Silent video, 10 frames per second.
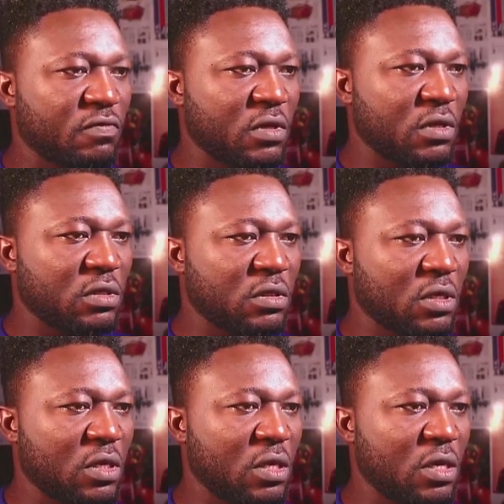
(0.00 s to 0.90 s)
It's
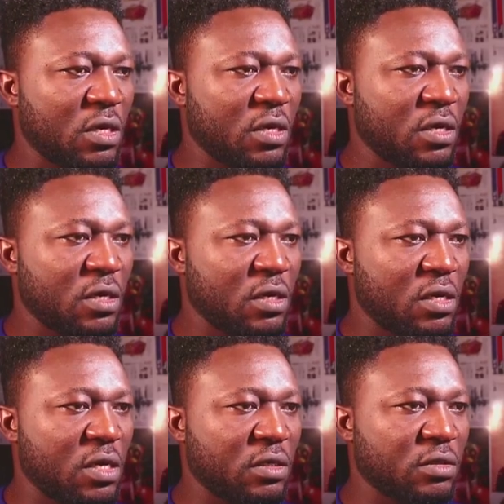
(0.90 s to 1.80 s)
here,
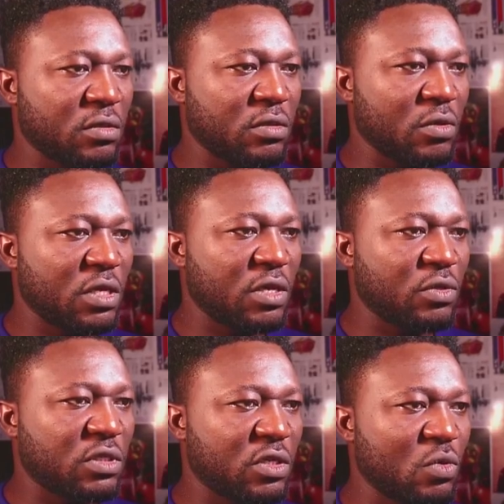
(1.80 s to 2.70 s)
like so. Now you
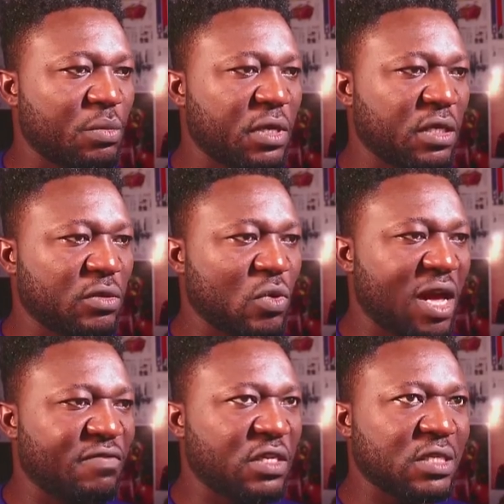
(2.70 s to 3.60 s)
see we're beginning to
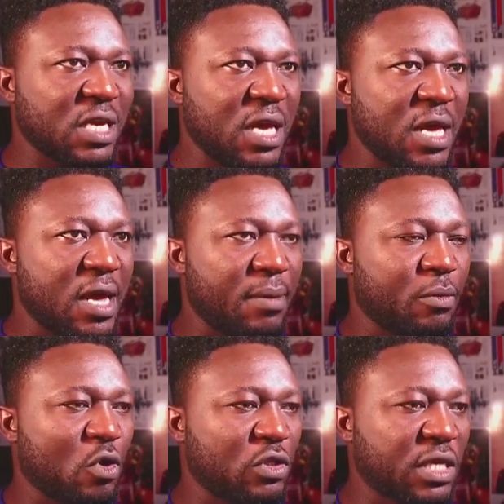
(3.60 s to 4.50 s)
have this
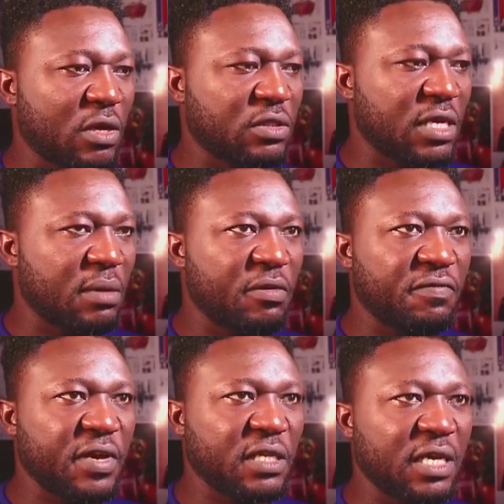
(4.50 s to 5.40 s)
cut out
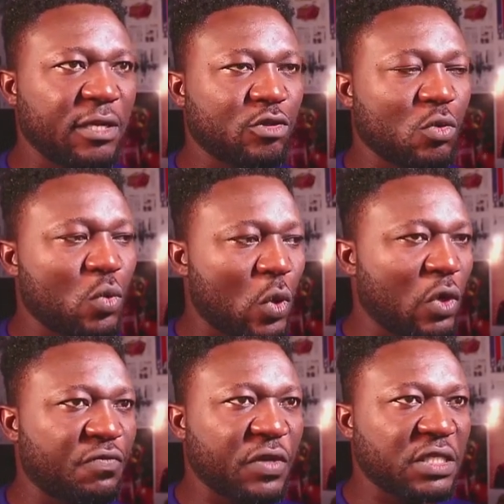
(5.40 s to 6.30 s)
effect here, so we're going
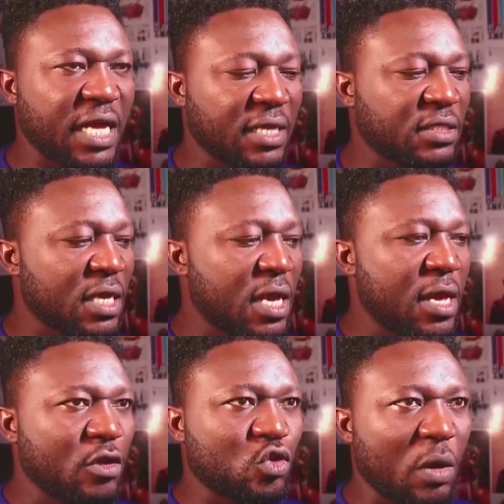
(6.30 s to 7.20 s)
to fix that.
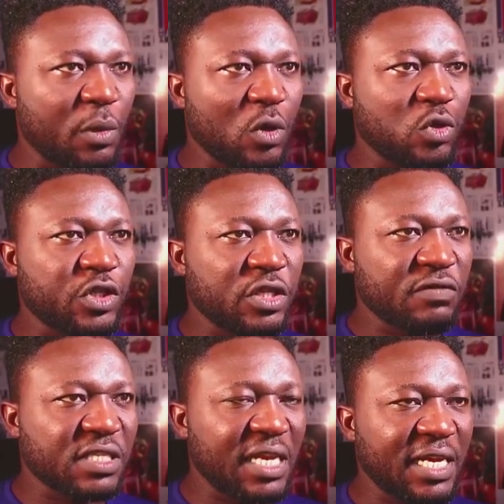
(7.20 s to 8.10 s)
So I'm going to shift
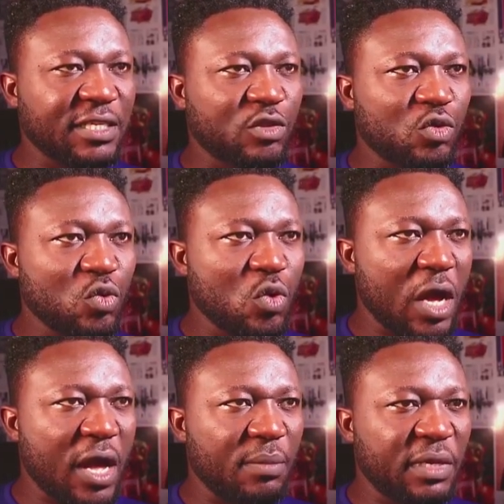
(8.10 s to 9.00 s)
select the two
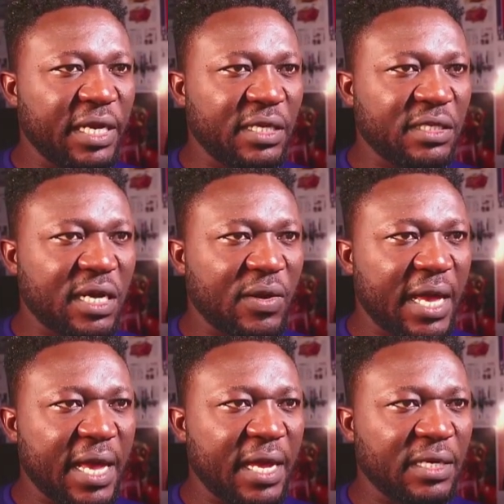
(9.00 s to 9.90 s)
layers now,
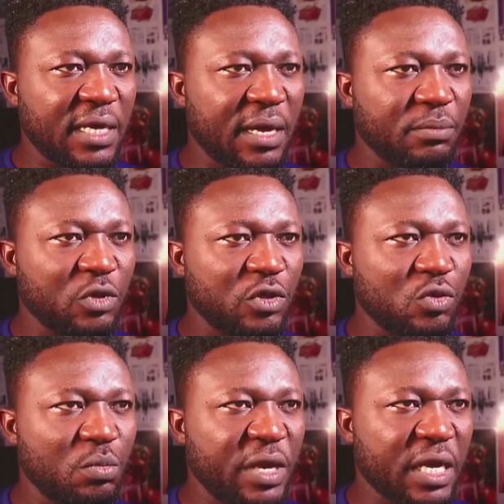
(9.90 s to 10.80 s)
and I'm going
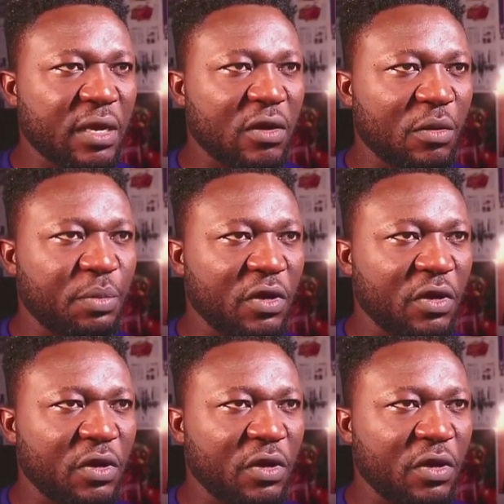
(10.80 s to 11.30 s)
to make a copy